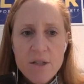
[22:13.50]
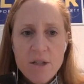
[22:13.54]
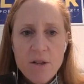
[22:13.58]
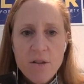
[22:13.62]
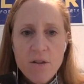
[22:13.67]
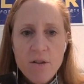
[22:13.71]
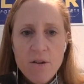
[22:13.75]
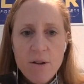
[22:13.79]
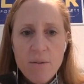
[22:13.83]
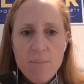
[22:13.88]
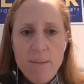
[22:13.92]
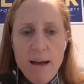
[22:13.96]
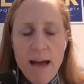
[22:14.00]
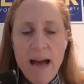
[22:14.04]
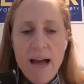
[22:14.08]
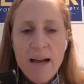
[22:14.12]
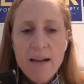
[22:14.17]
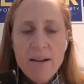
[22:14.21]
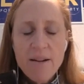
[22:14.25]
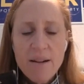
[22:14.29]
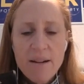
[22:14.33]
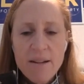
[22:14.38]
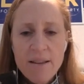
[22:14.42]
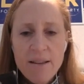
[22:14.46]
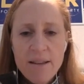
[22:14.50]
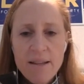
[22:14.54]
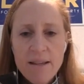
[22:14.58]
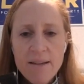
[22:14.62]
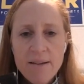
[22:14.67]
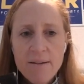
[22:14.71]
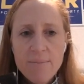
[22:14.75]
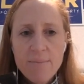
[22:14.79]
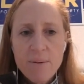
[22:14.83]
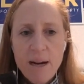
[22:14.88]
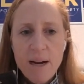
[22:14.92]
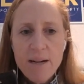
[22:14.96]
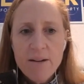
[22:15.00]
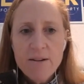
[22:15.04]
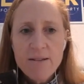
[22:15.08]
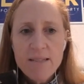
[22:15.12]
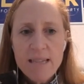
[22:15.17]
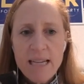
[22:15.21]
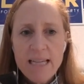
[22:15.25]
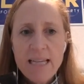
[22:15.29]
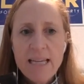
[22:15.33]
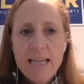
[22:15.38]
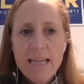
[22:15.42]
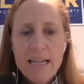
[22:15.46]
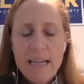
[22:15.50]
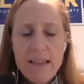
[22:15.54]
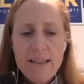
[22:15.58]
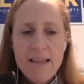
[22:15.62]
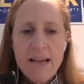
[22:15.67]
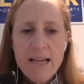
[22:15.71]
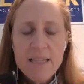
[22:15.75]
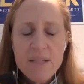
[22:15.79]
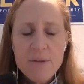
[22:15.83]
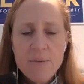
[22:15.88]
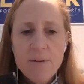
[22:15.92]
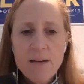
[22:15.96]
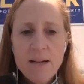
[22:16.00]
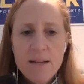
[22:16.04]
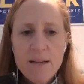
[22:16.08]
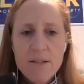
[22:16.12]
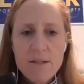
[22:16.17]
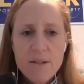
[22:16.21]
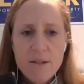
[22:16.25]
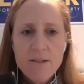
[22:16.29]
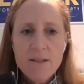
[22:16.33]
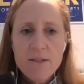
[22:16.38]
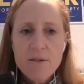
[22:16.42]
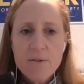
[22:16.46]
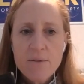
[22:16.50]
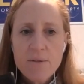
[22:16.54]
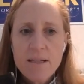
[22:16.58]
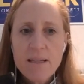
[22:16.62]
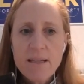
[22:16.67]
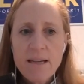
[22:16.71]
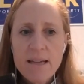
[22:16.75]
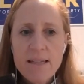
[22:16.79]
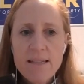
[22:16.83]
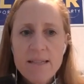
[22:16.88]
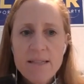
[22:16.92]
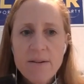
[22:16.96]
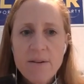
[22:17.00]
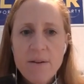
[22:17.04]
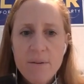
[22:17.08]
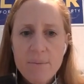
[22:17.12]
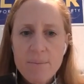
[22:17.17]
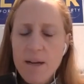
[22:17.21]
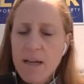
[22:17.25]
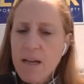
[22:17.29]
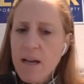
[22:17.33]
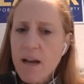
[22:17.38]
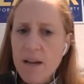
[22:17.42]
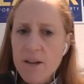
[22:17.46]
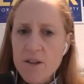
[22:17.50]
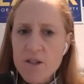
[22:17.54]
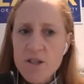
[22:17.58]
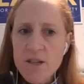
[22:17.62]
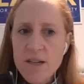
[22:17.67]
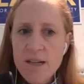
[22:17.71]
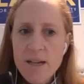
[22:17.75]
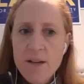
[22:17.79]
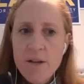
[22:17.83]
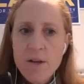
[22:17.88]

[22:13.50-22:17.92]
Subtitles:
to look back on the prior decade. And that's when I started to realize, oh my gosh,